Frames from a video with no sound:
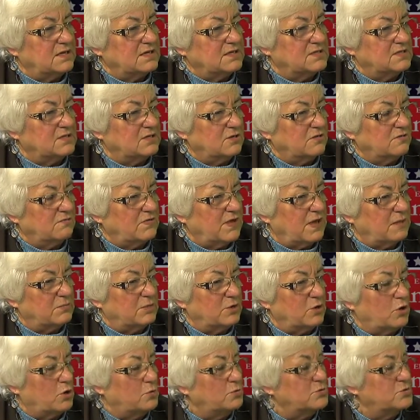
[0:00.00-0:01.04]
single-family
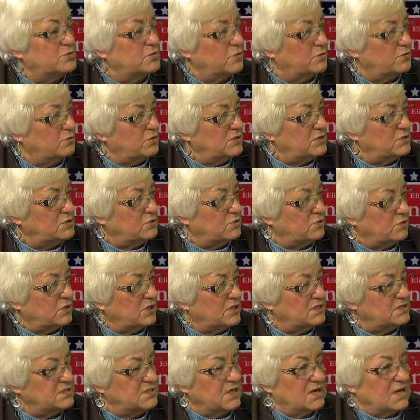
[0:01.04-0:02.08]
homes to 3
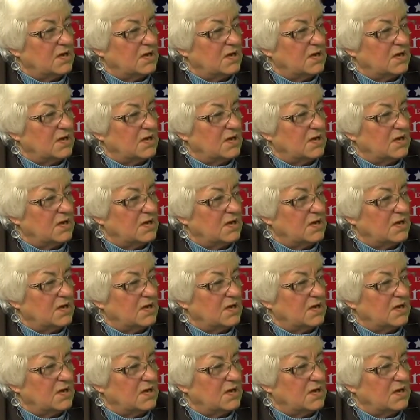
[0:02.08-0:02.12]
stories.